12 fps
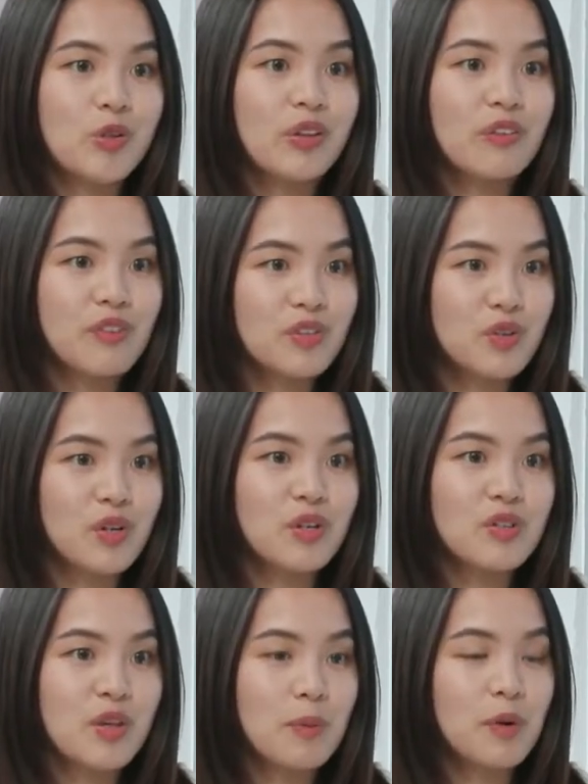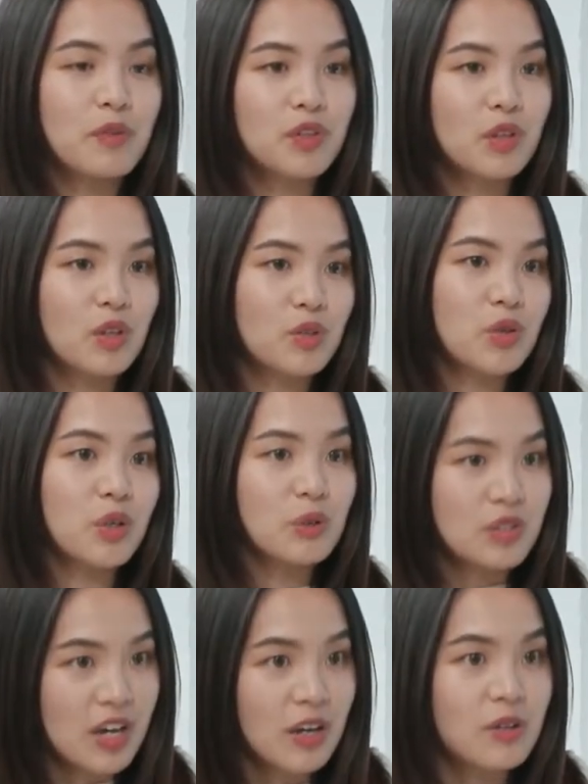visited some of the luxury
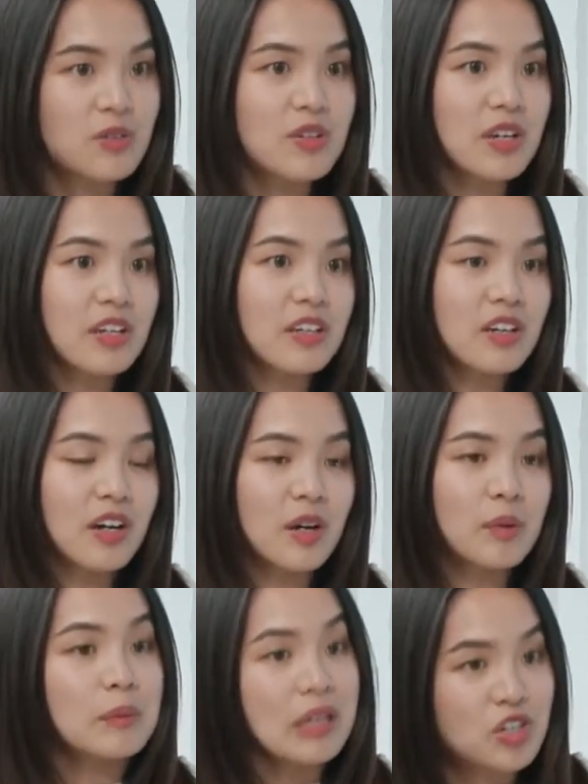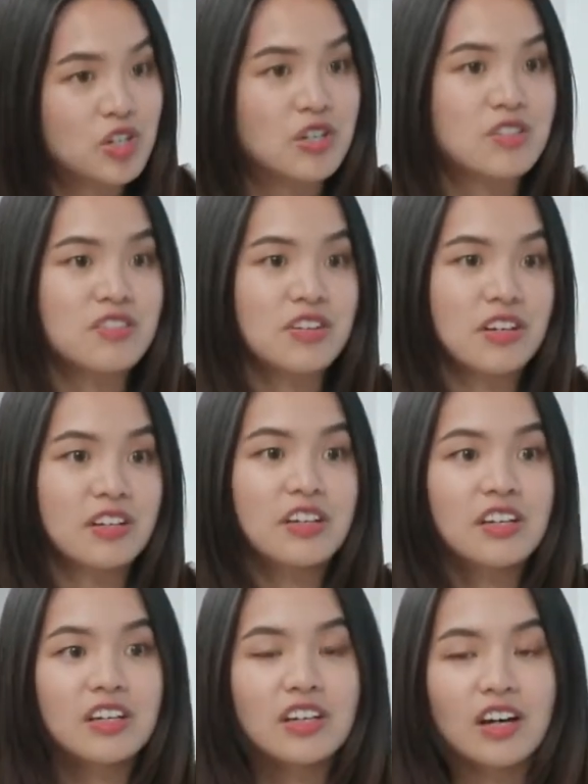hotels and mansions and
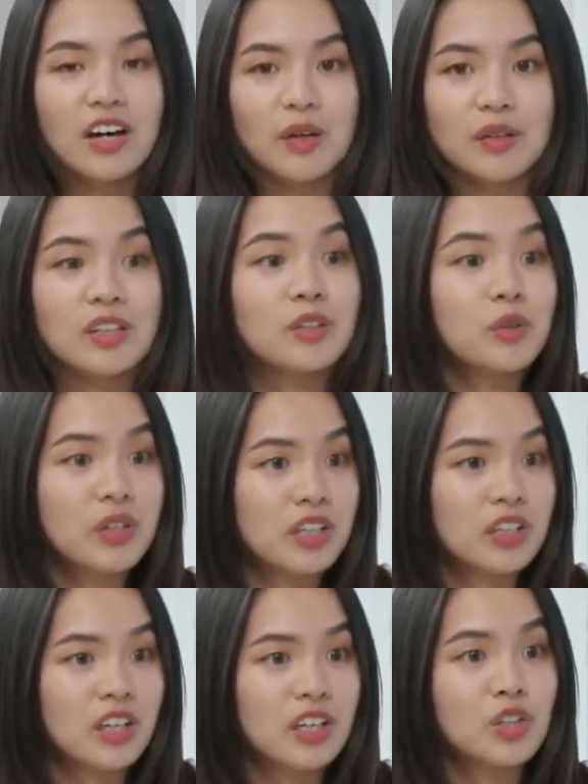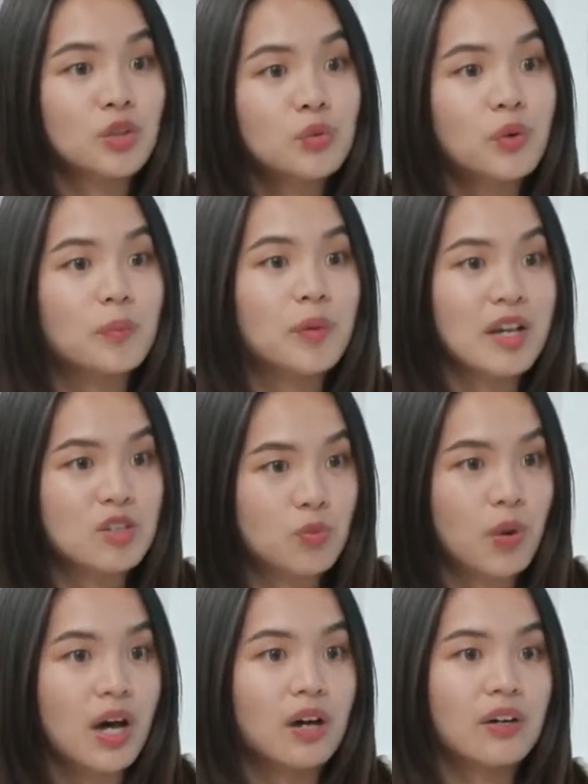in Europe as
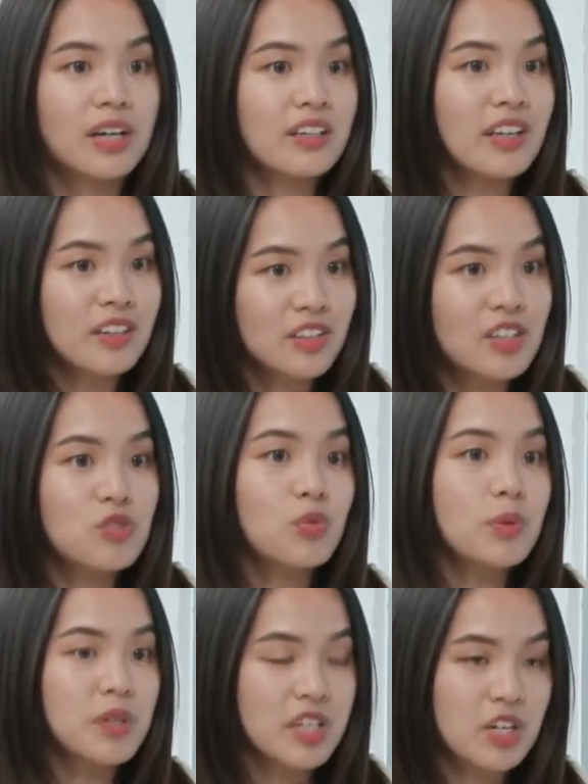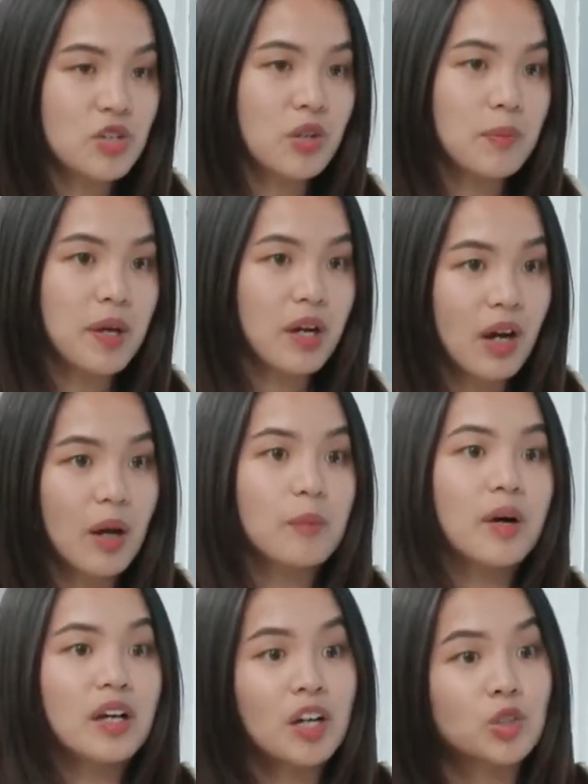well, and these will potentially become
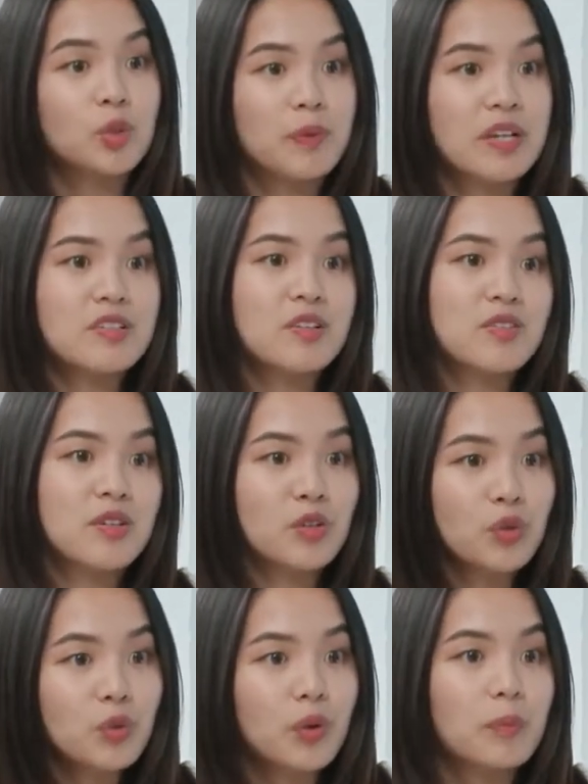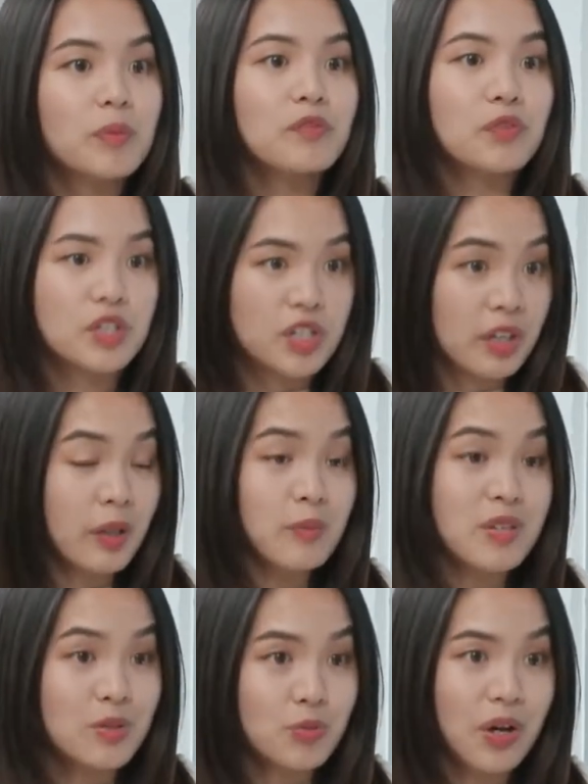other bases in Europe for G Clubs
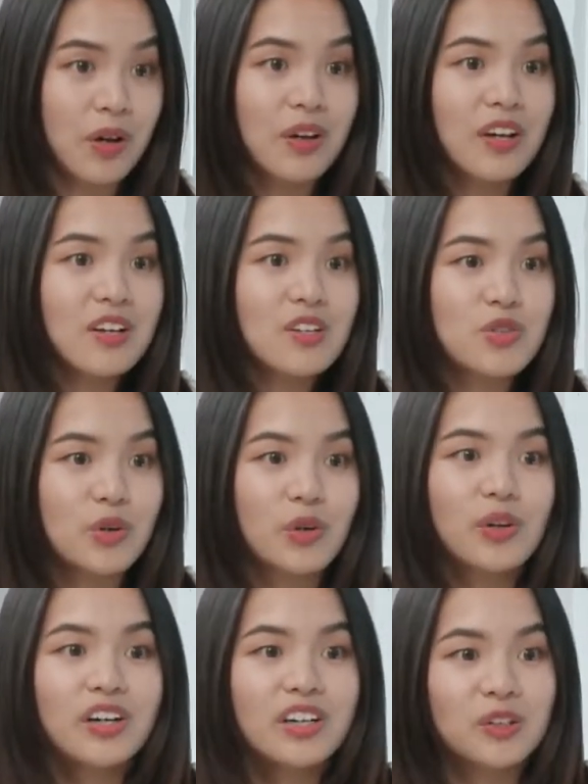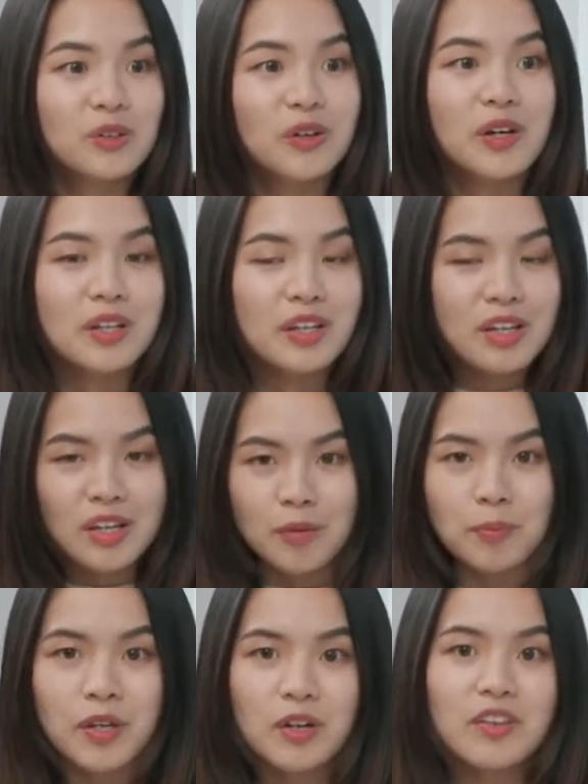as well. So it
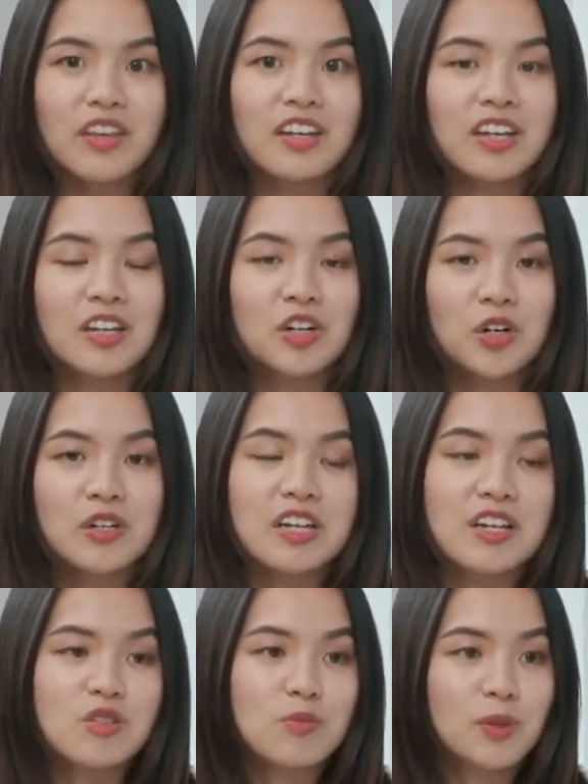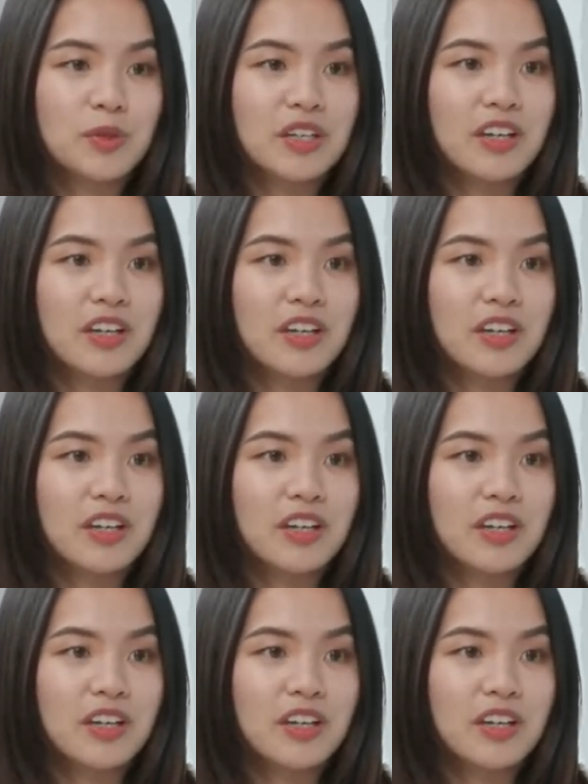appeared that in her testimony,